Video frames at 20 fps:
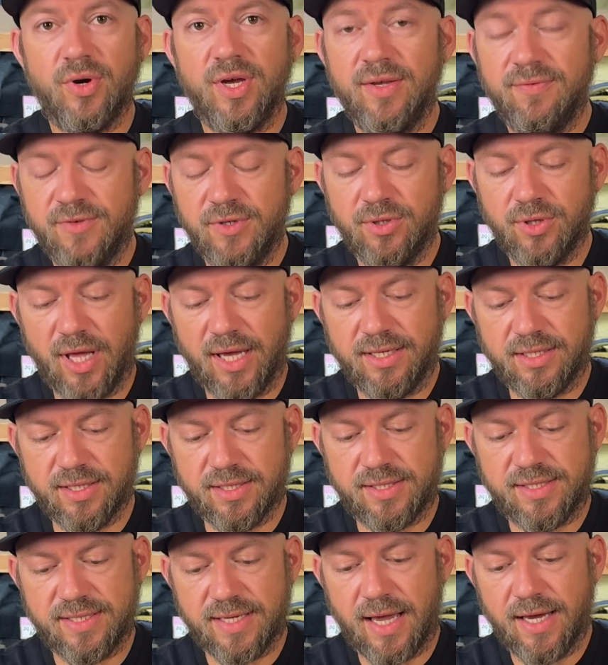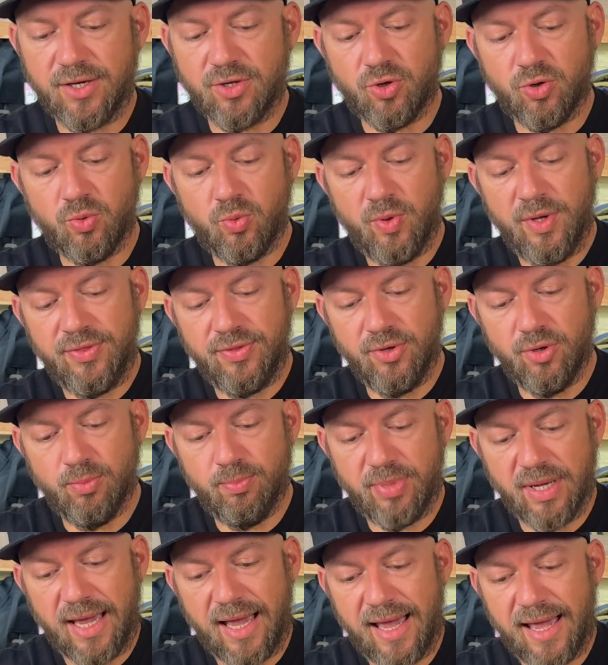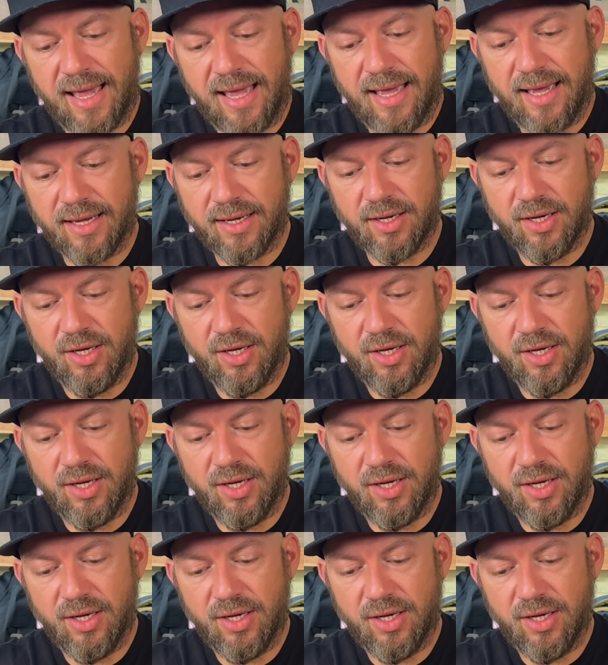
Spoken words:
if you like to cycle with your bag